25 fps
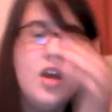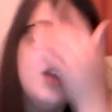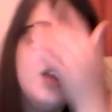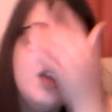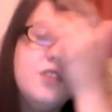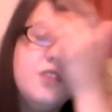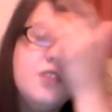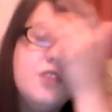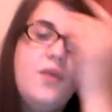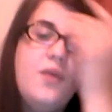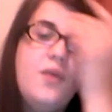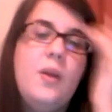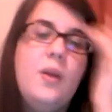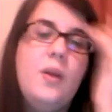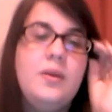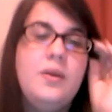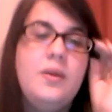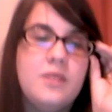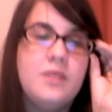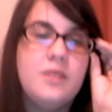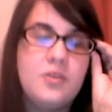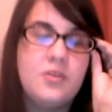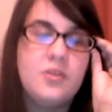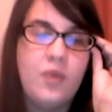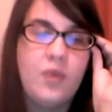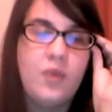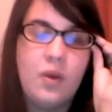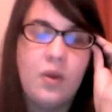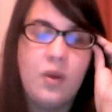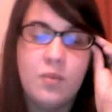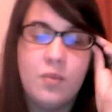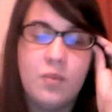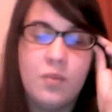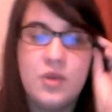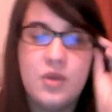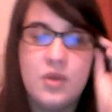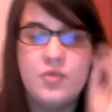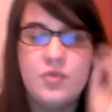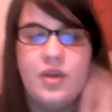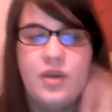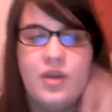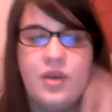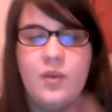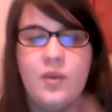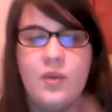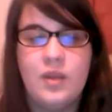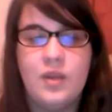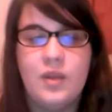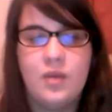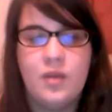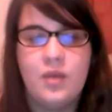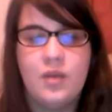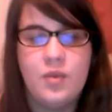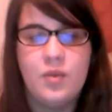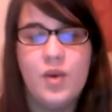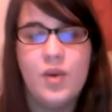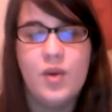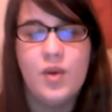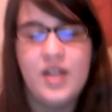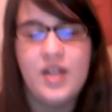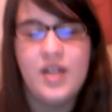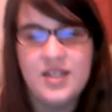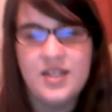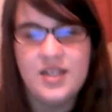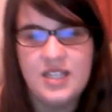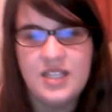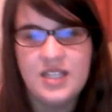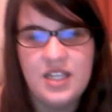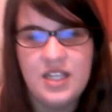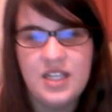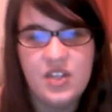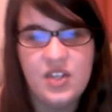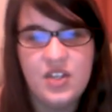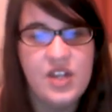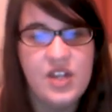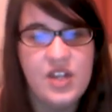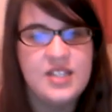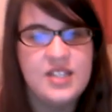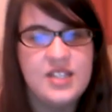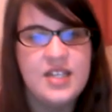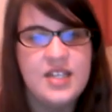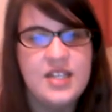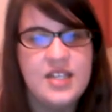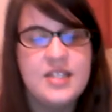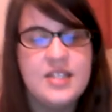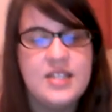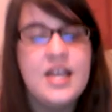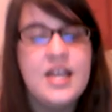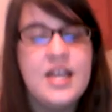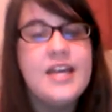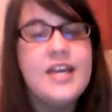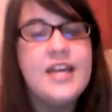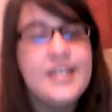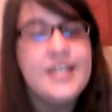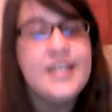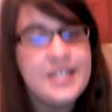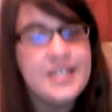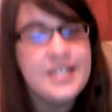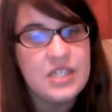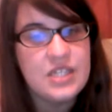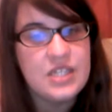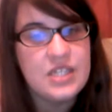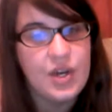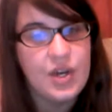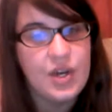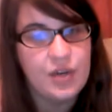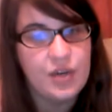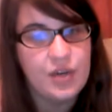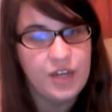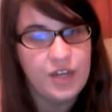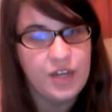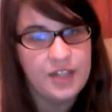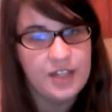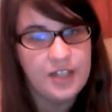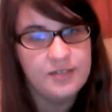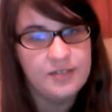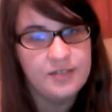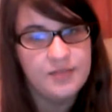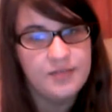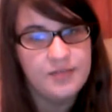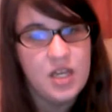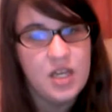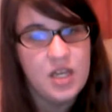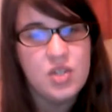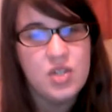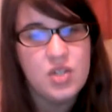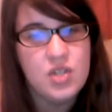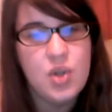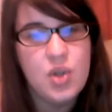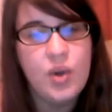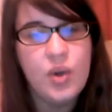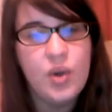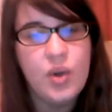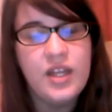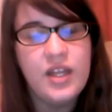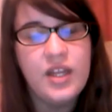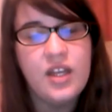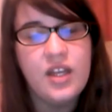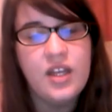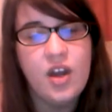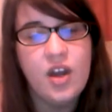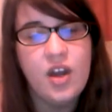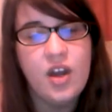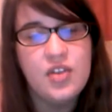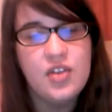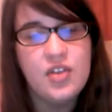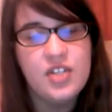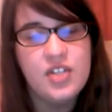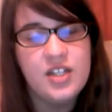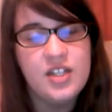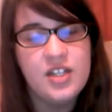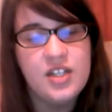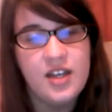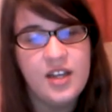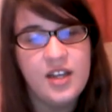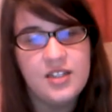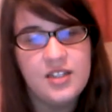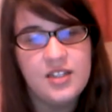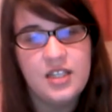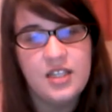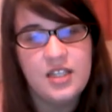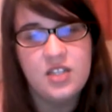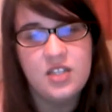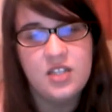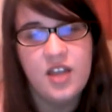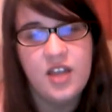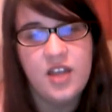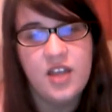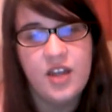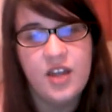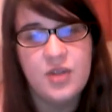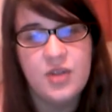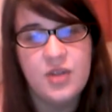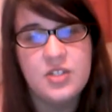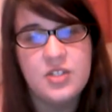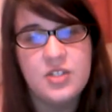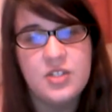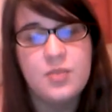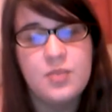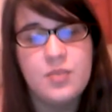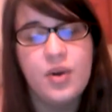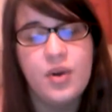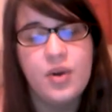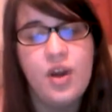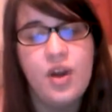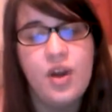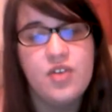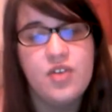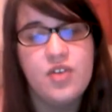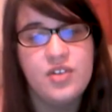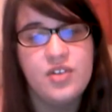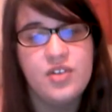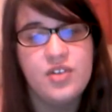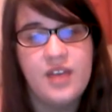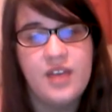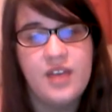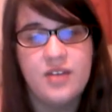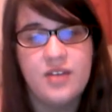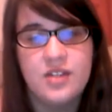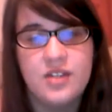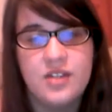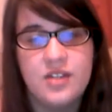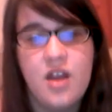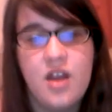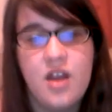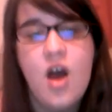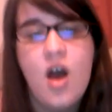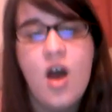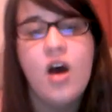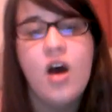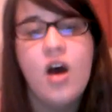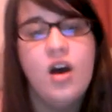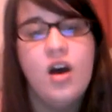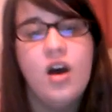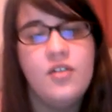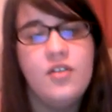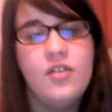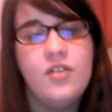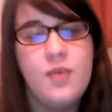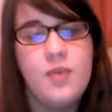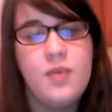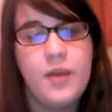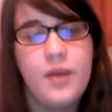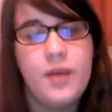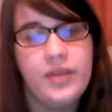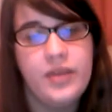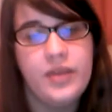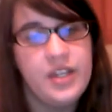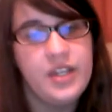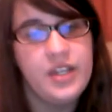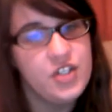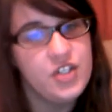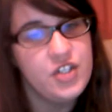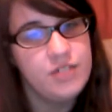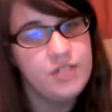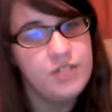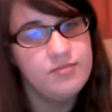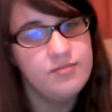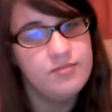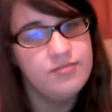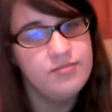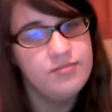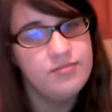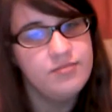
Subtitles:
The following most frequently reported STD in the United States is gonorrhea, totaling 119 diagnoses per 100,000 of the population.